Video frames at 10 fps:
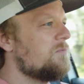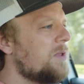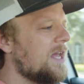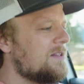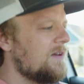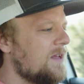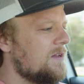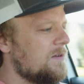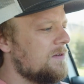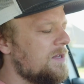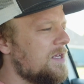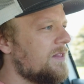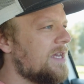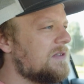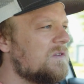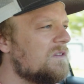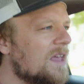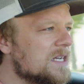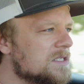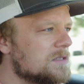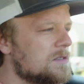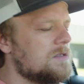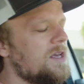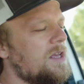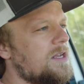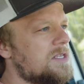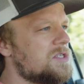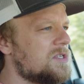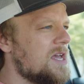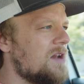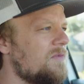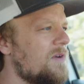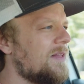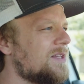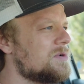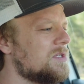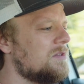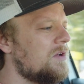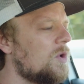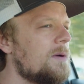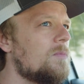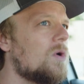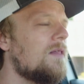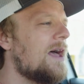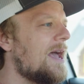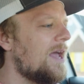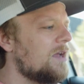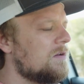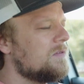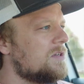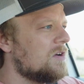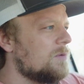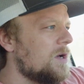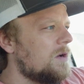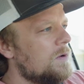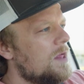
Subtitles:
planted it in like 6th, and it's just kind of felt like there's a little bit more lag on the turbo.